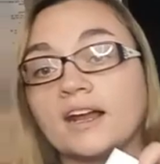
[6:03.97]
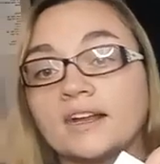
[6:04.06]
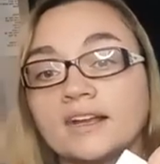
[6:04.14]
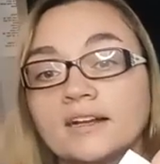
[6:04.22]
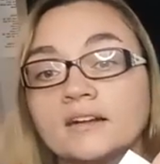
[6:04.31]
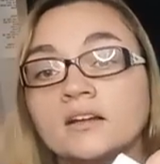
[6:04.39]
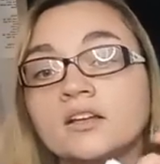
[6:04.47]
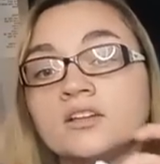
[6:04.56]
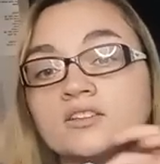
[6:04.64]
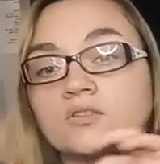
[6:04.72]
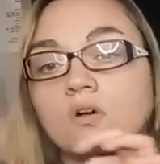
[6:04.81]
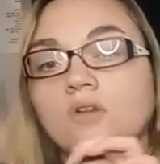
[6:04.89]
in.
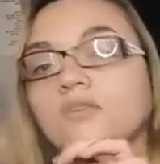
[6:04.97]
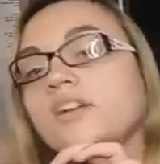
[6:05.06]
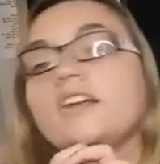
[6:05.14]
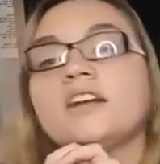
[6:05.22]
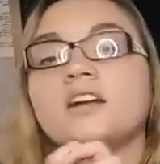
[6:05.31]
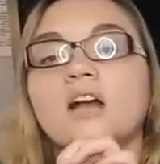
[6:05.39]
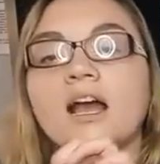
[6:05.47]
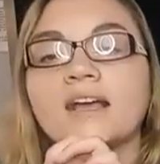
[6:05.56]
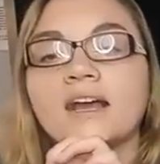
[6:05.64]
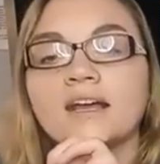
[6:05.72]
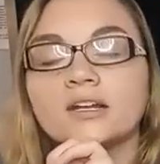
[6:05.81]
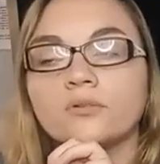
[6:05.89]
So over here, I
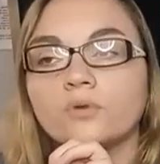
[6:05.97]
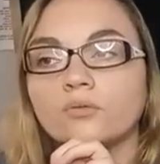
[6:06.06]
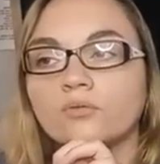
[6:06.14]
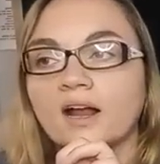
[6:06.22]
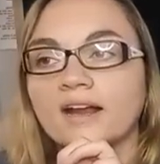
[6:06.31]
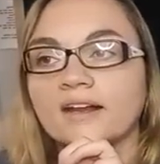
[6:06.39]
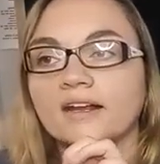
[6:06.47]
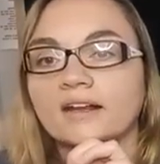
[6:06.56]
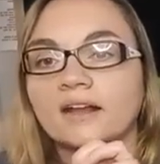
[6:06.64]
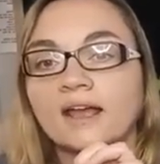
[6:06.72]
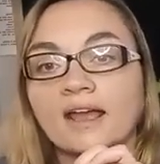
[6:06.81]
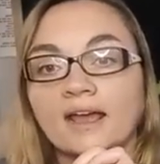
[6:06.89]
kind of will write
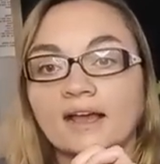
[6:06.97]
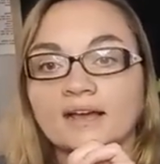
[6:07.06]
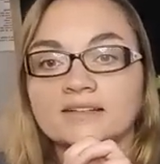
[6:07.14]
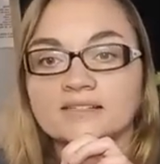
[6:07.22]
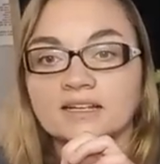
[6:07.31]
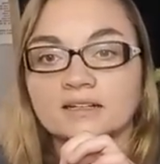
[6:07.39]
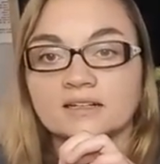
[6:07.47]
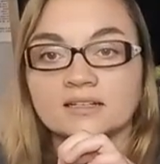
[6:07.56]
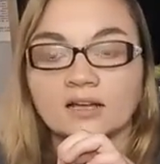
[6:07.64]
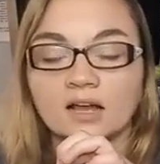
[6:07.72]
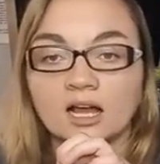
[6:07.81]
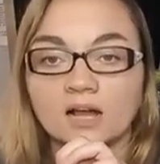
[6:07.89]
in, hey, I sent
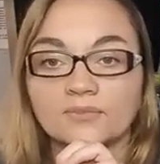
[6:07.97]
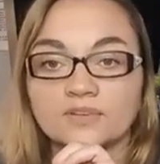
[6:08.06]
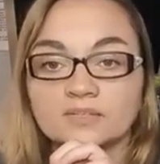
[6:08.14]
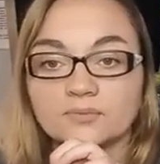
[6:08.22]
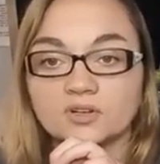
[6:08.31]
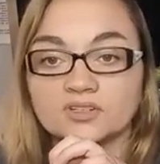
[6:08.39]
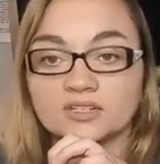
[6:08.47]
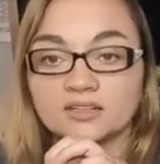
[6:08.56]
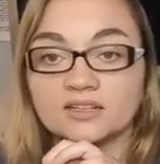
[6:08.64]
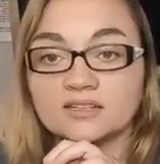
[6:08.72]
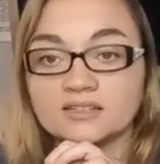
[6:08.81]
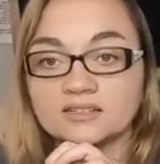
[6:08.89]
this person
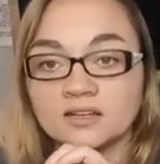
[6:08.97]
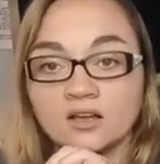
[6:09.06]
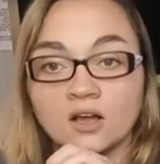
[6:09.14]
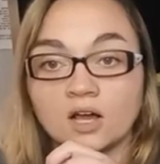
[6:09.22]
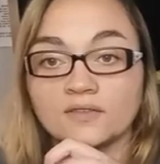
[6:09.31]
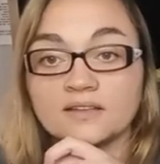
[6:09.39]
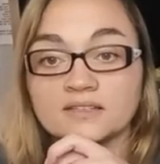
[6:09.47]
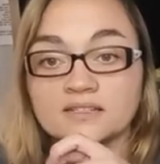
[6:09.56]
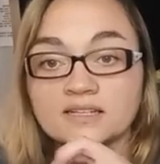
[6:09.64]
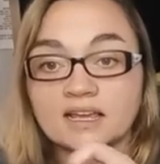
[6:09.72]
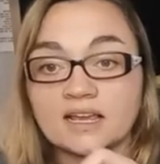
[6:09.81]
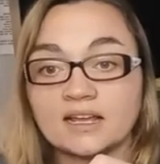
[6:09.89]
this on this
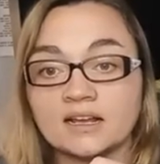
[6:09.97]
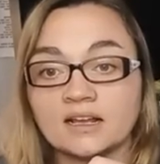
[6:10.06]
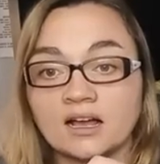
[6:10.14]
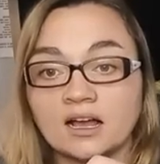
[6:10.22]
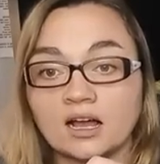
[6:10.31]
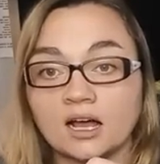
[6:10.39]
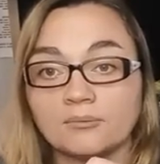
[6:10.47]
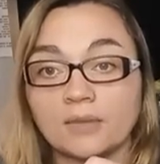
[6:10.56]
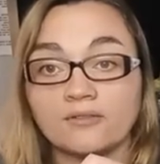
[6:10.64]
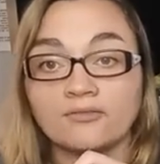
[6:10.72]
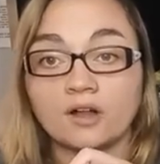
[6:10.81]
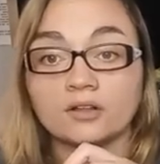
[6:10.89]
date.
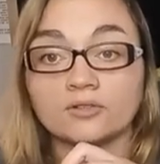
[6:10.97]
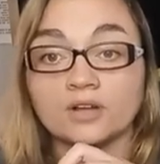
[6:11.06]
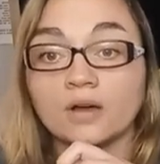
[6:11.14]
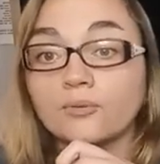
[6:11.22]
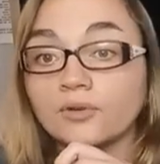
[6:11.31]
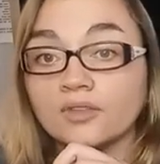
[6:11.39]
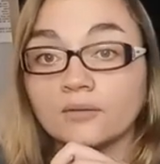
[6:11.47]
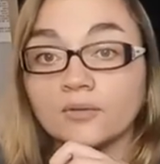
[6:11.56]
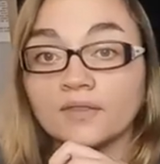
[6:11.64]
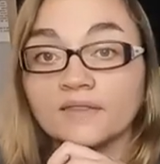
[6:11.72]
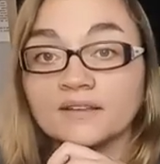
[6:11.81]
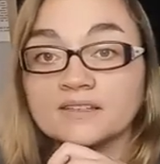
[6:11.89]
I followed up with him
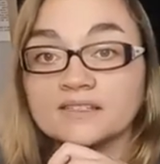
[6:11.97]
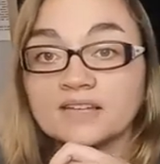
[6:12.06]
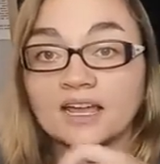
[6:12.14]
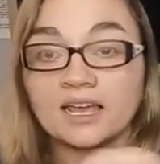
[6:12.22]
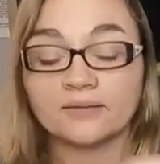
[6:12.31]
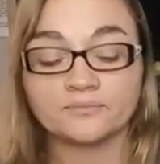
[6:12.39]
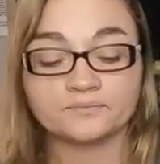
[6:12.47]
on this date.